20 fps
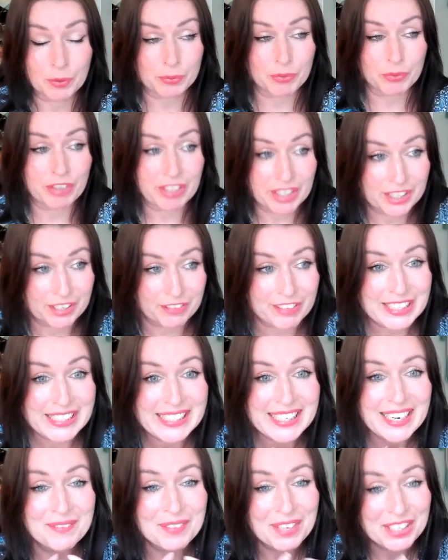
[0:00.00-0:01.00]
going to
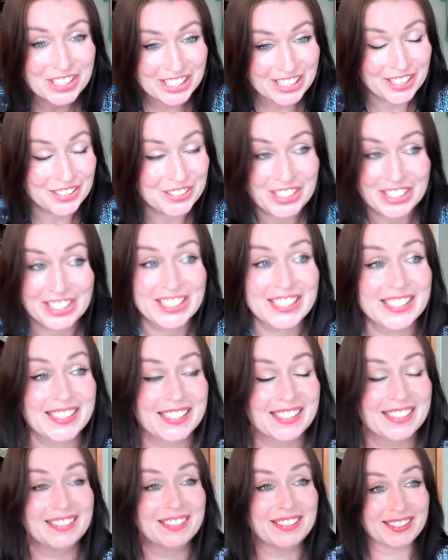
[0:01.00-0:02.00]
read it, I'm actually going to just
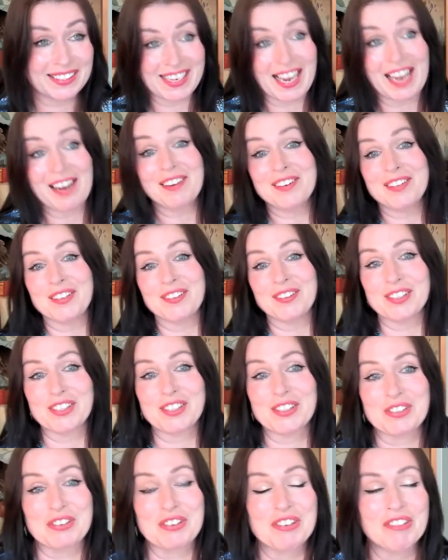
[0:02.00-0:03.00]
tell you the
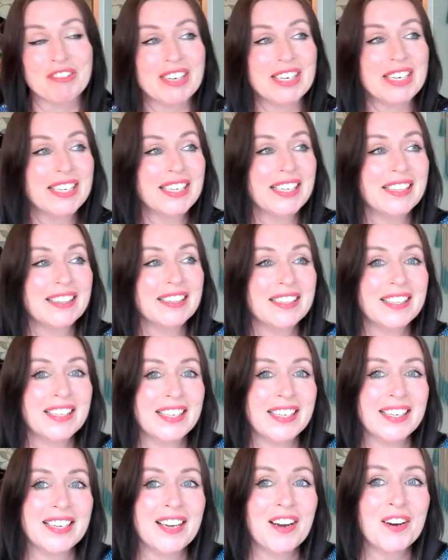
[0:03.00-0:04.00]
story in
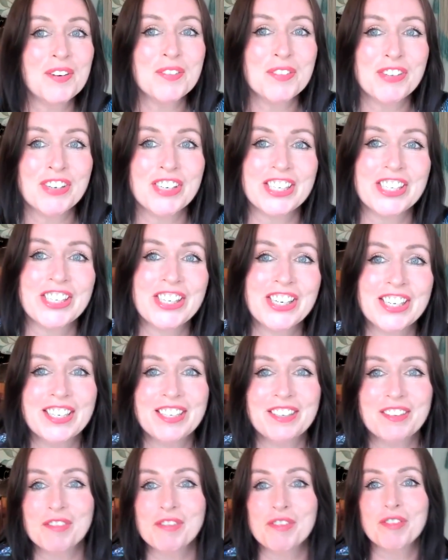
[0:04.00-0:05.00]
the old
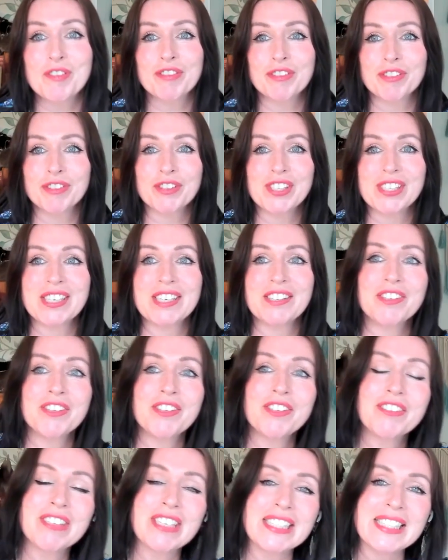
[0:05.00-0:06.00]
tradition of oral
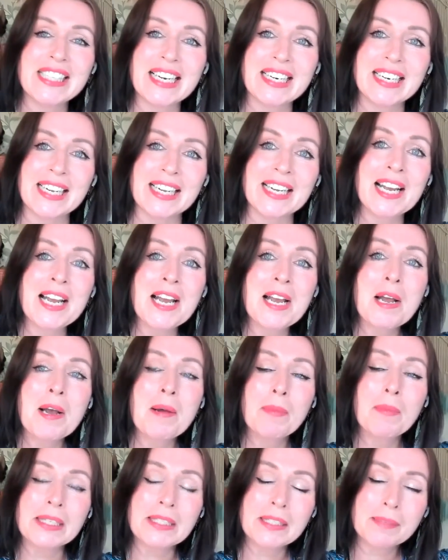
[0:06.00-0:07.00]
storytelling.
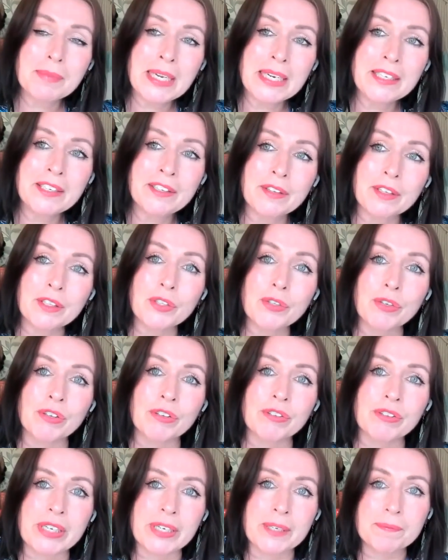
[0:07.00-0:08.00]
But as I'm telling you the
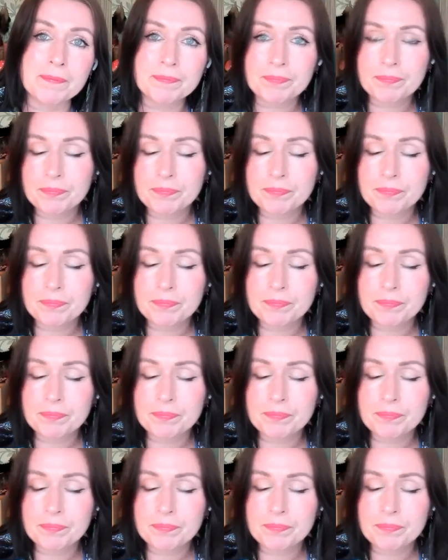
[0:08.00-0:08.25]
story,